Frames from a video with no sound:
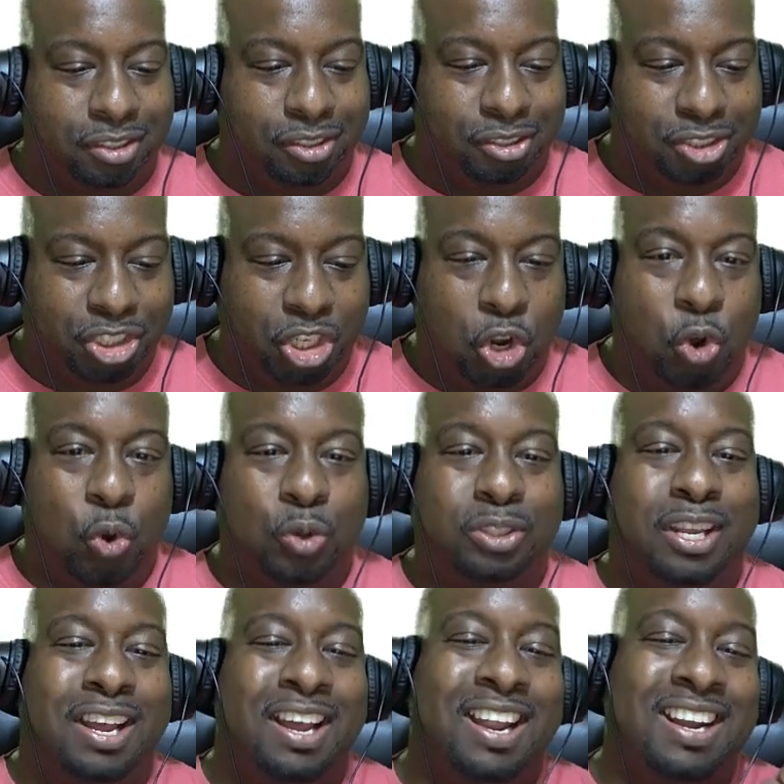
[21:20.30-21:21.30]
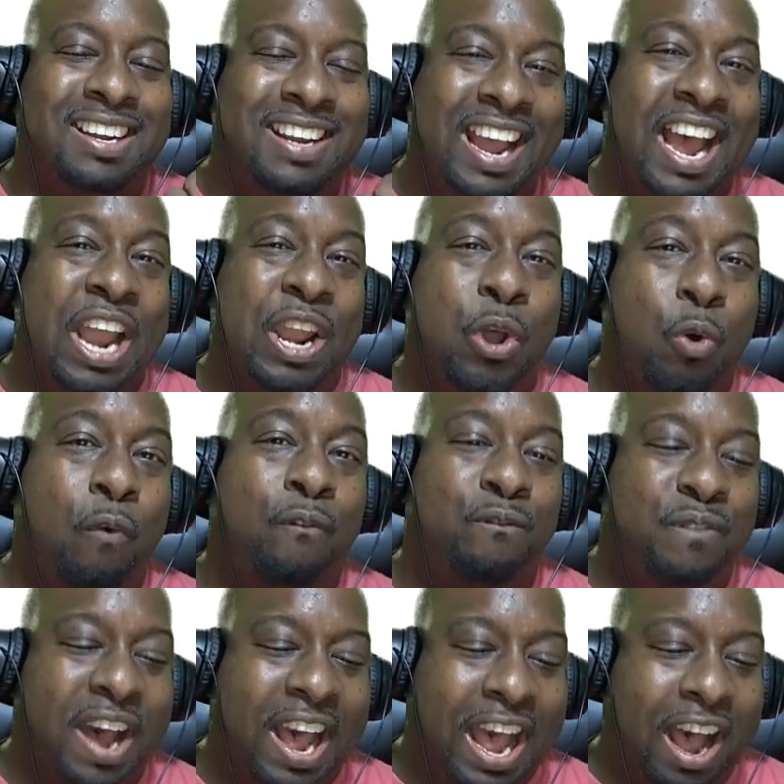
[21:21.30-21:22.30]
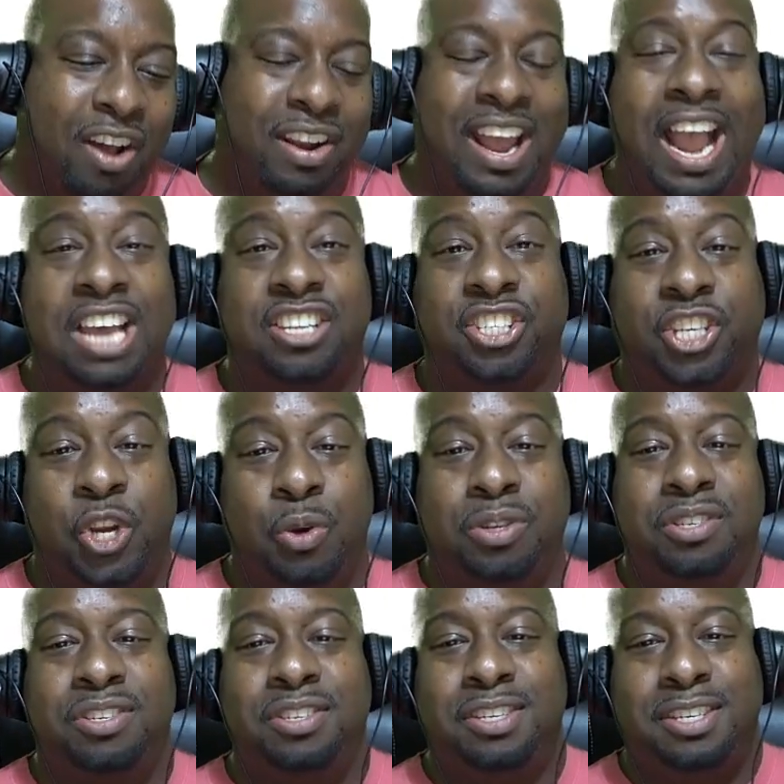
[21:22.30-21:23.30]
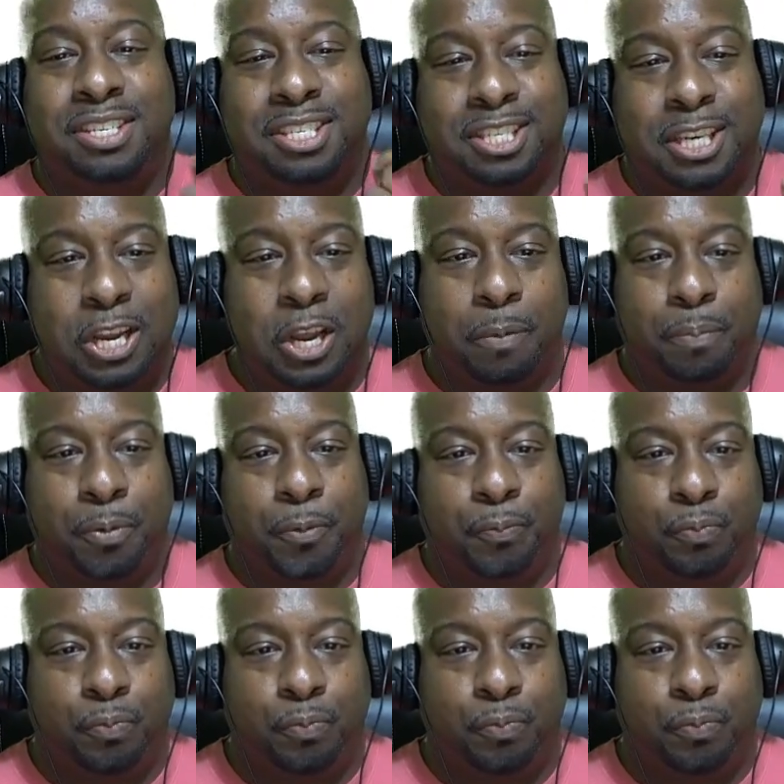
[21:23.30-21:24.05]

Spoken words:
shows download file execution skip,